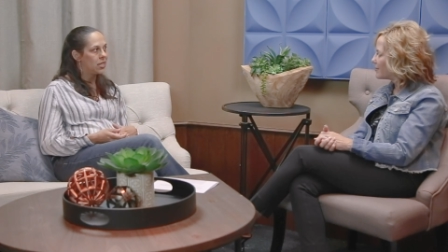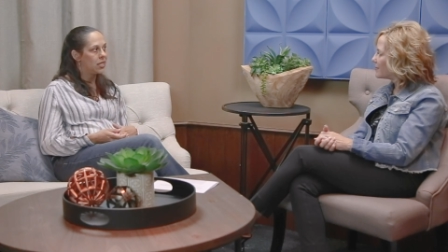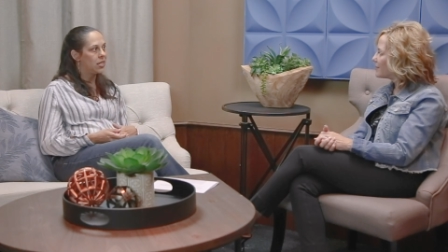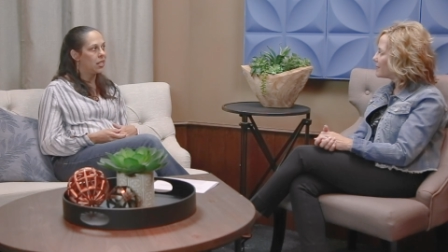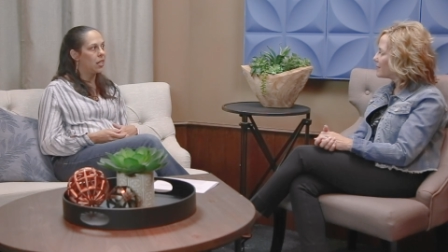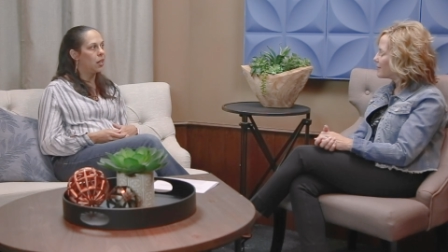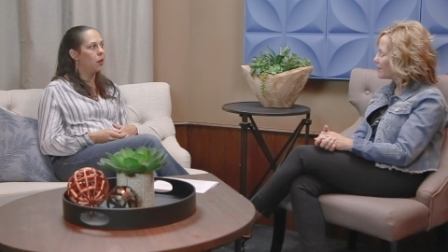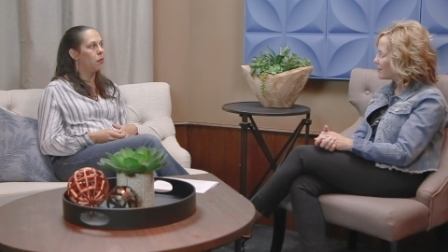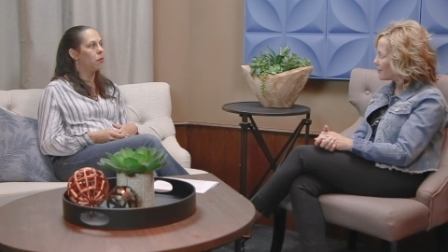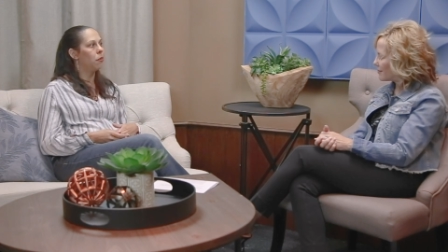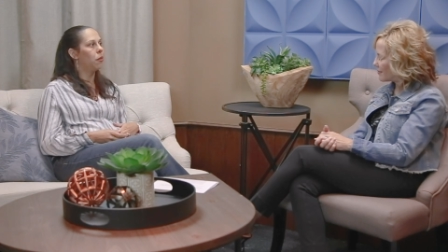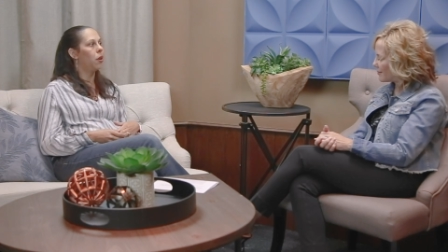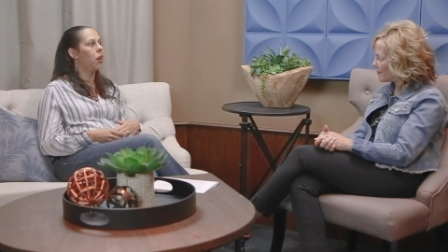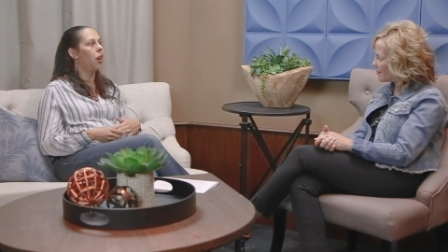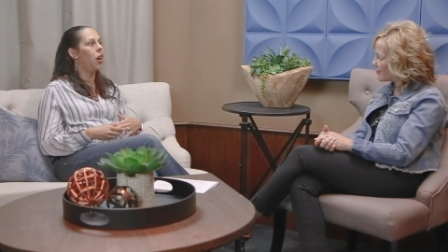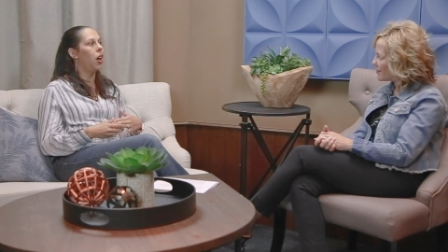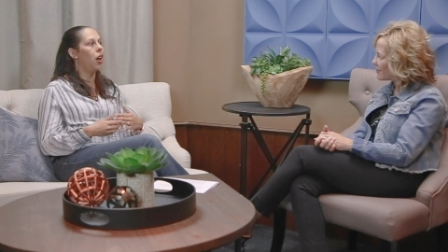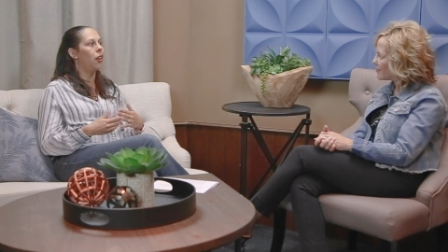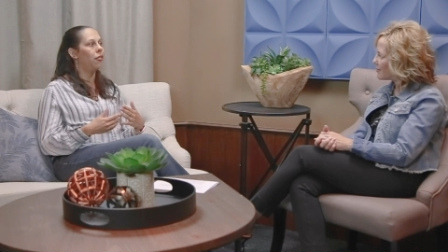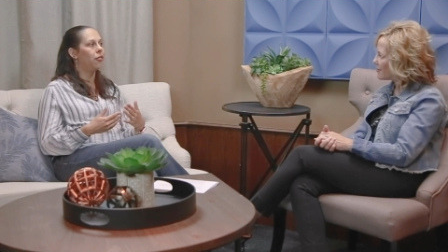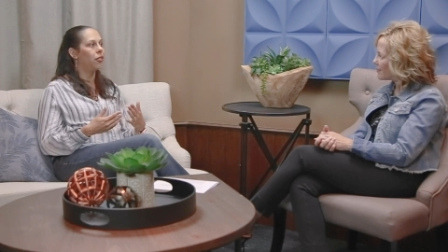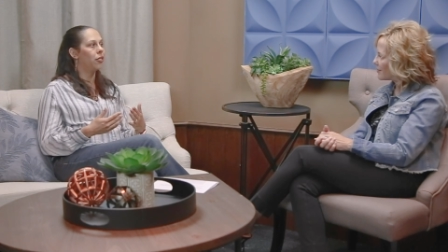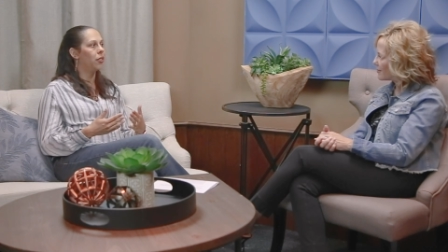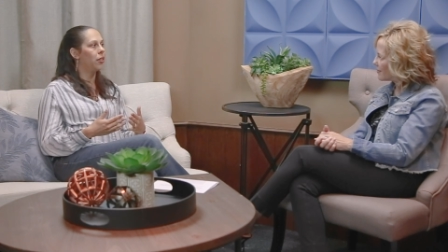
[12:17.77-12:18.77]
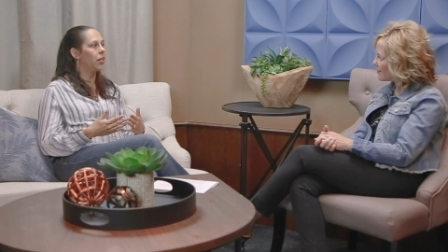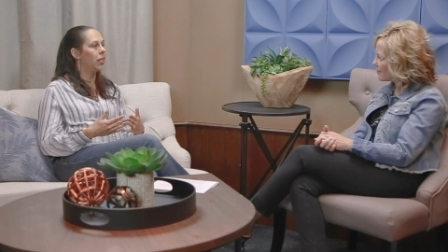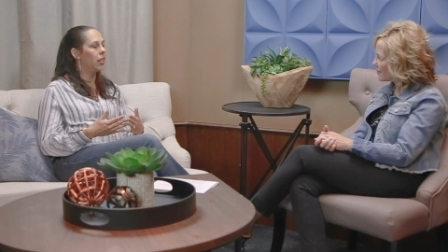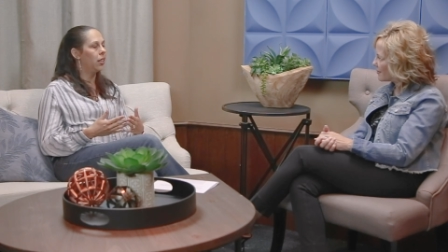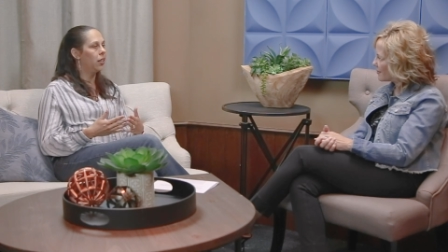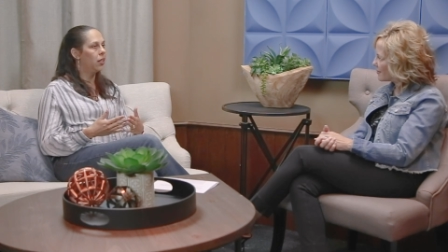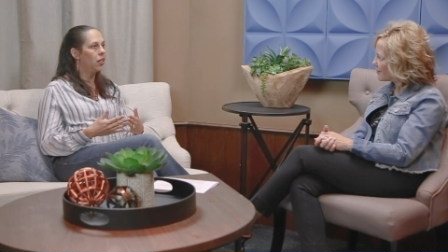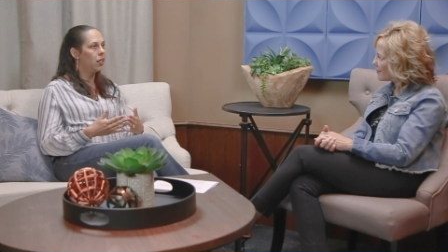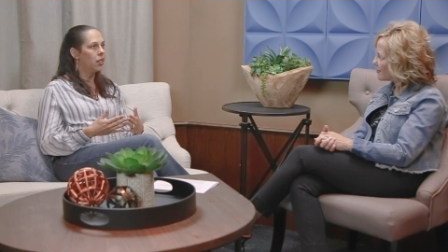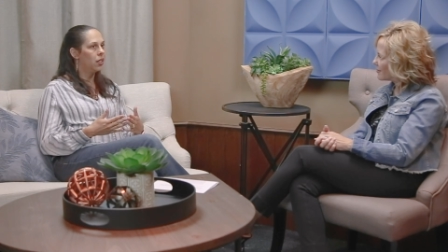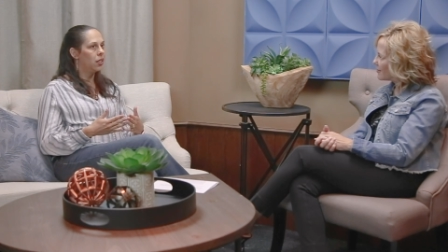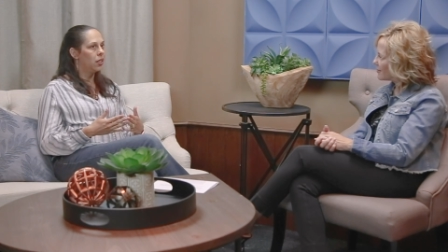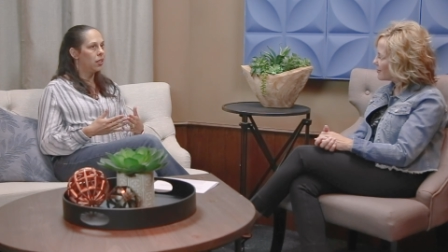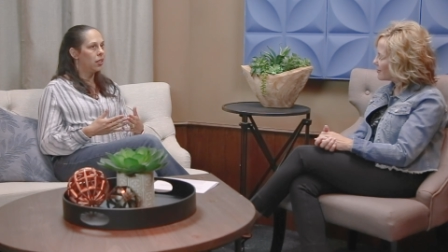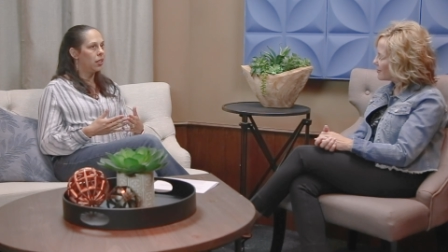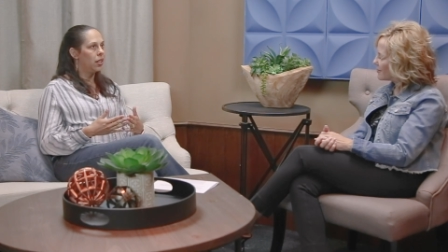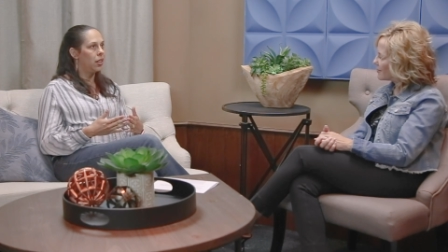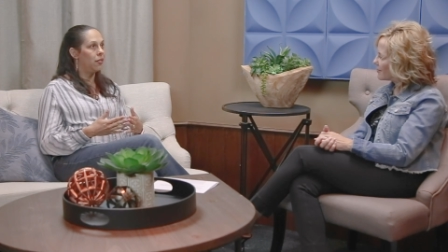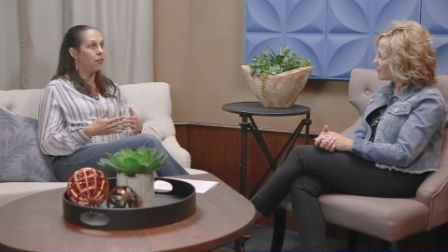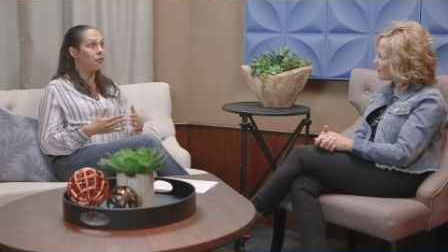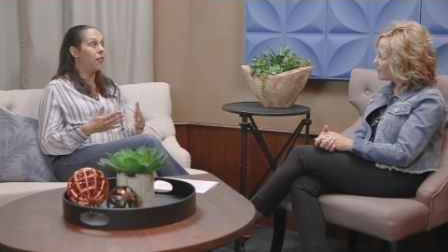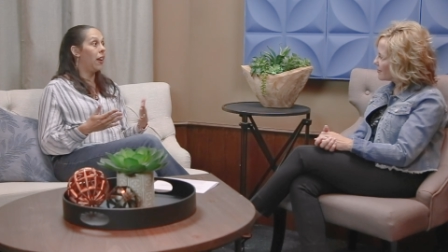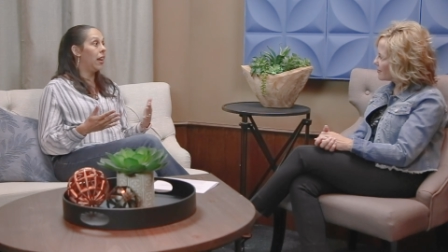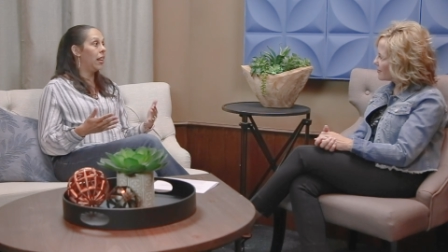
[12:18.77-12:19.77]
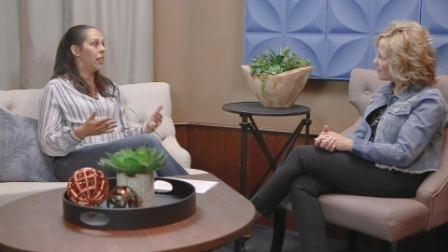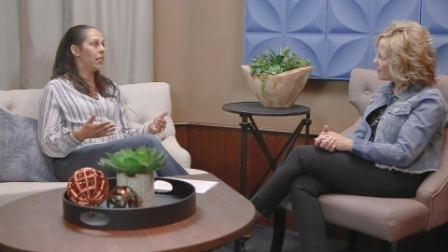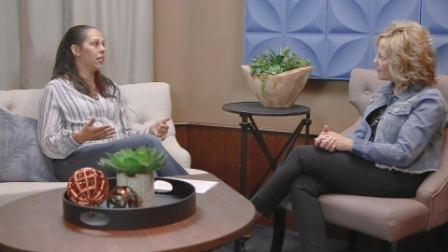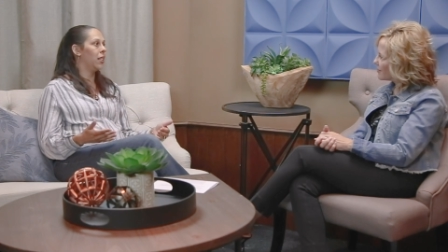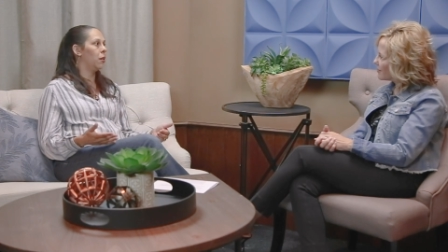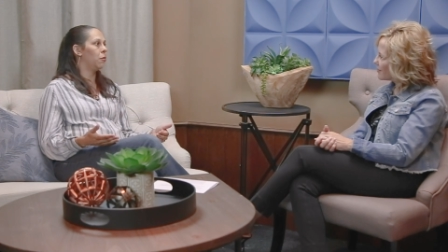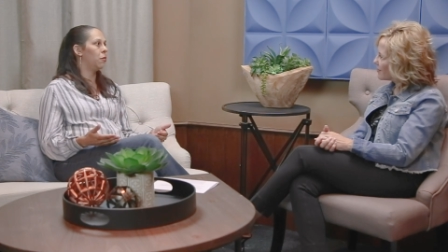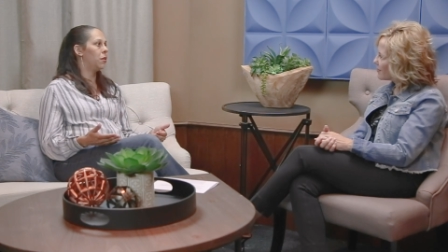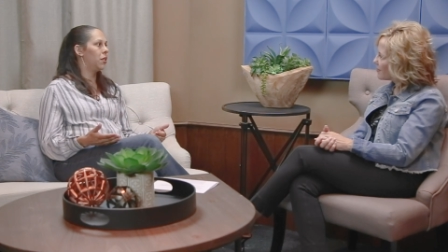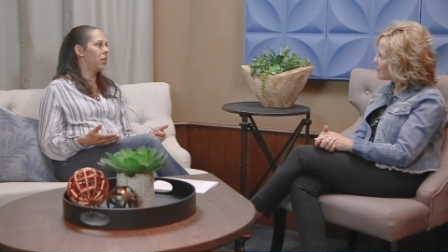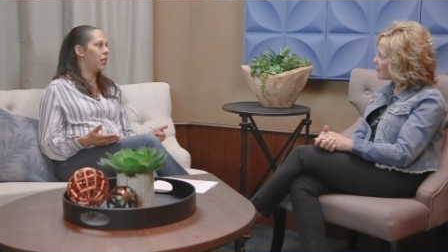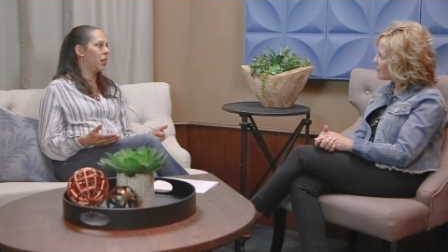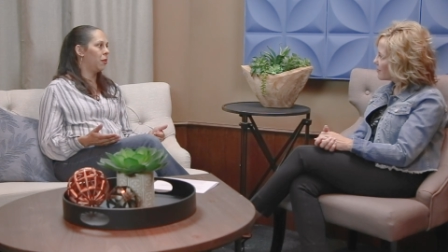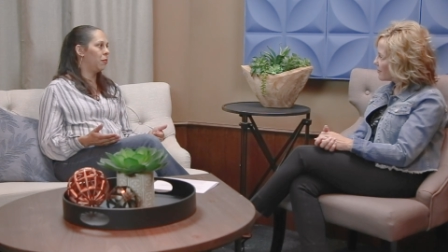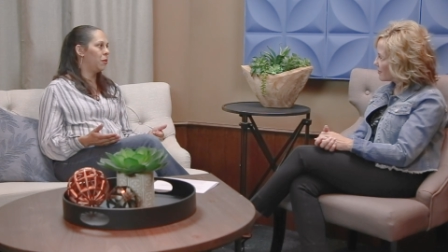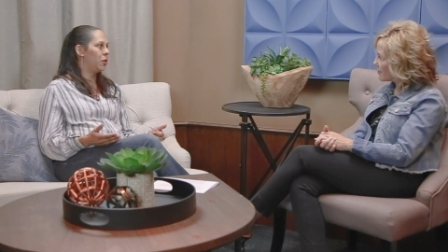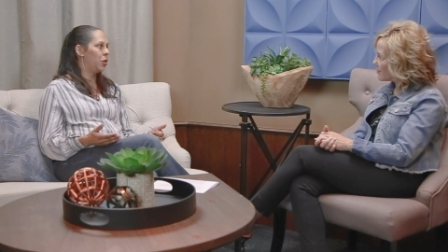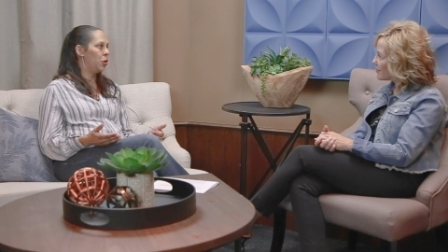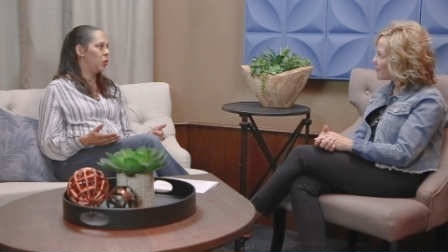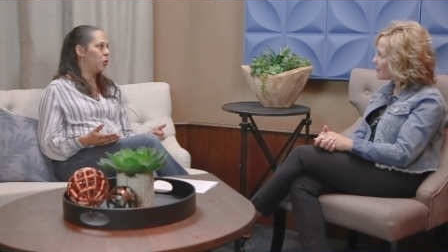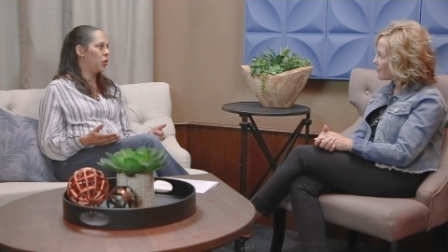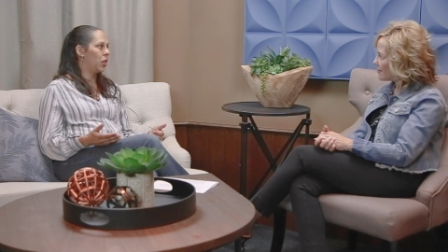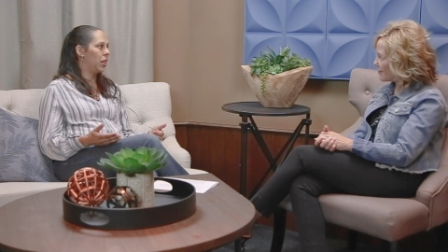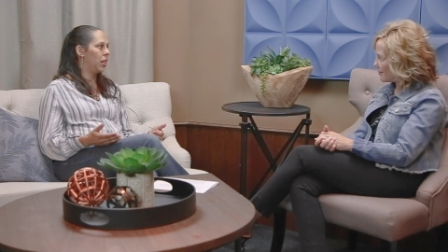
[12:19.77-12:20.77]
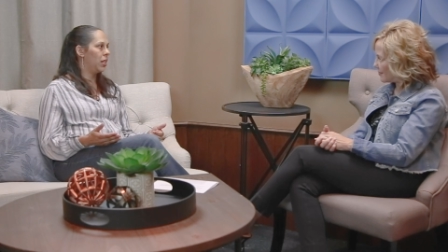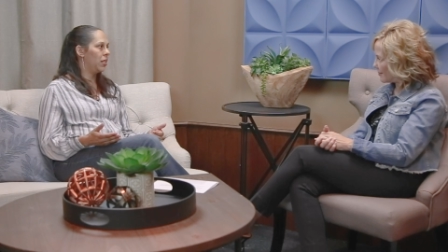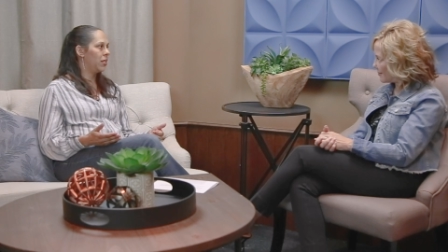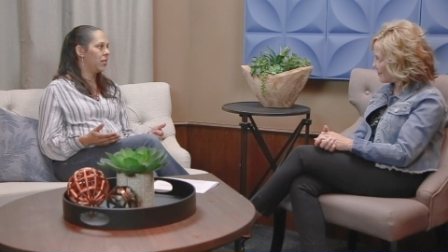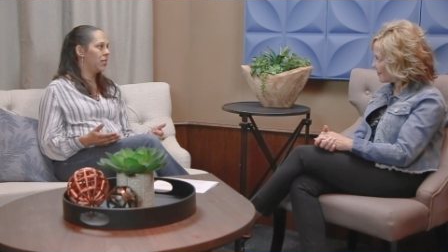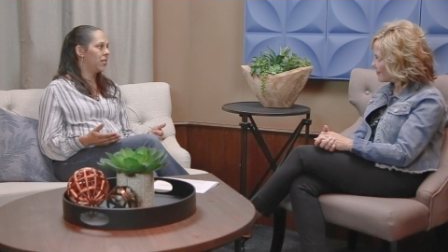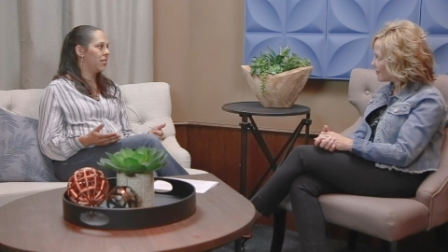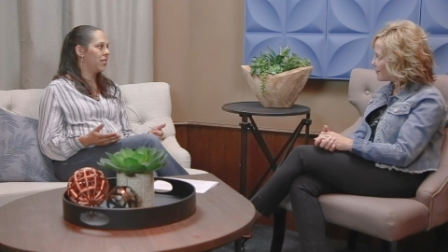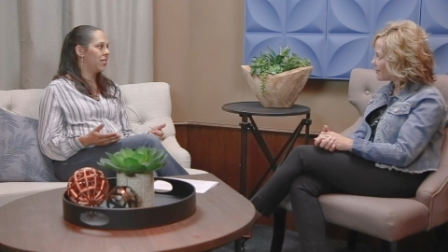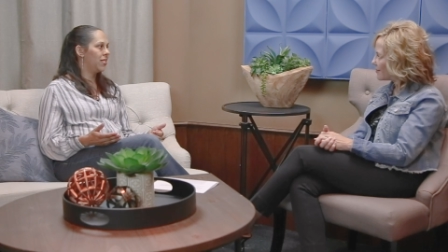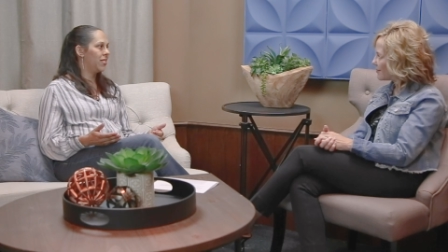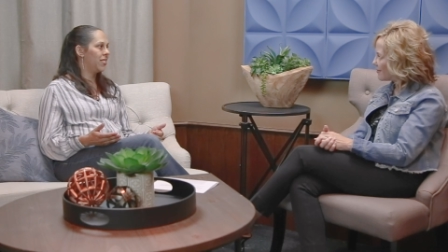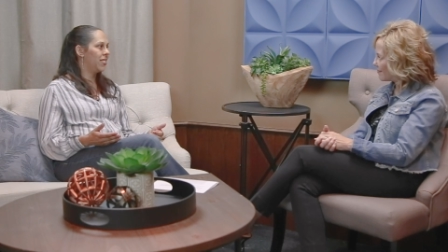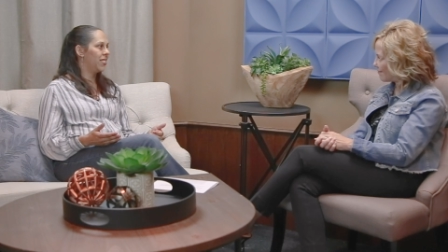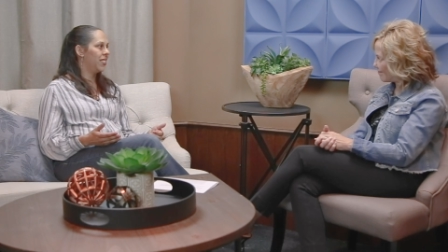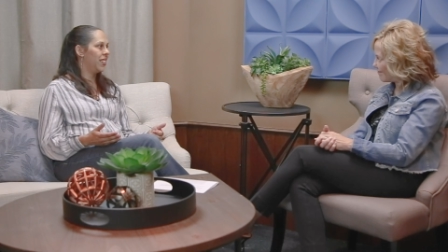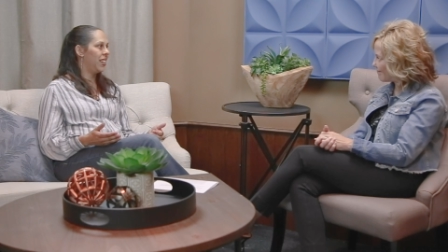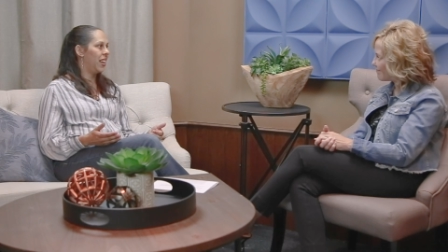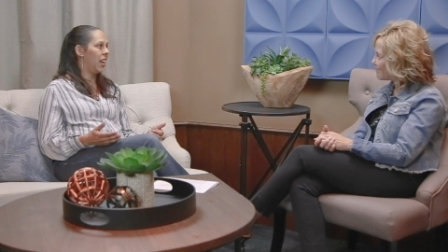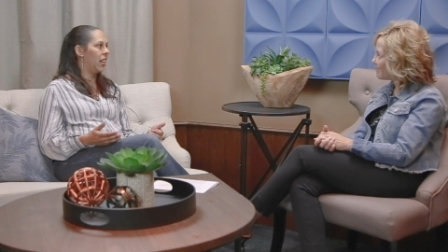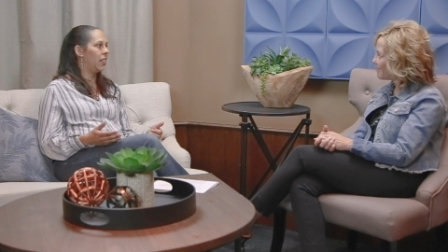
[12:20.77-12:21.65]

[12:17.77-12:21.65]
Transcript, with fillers: to them, mm-hmm. offering, inviting them to come do things, mm-hmm.